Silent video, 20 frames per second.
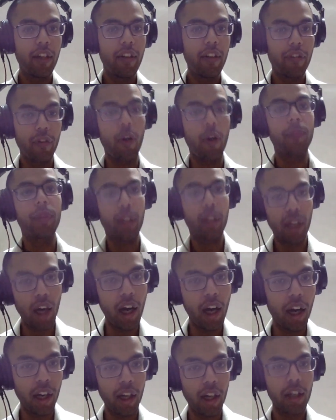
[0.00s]
from the
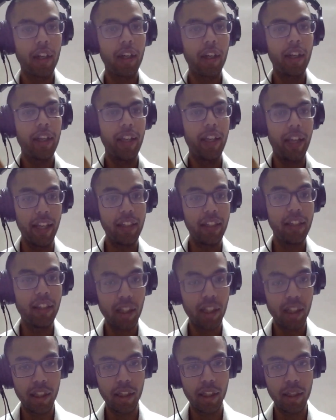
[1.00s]
car in
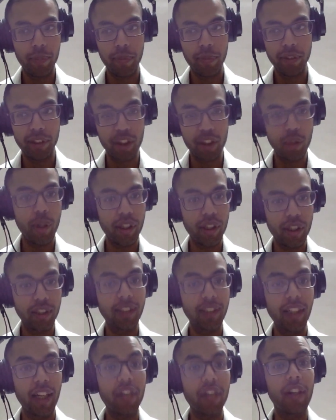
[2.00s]
the
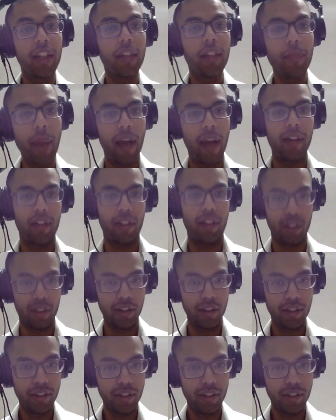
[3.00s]
situations that really mattered.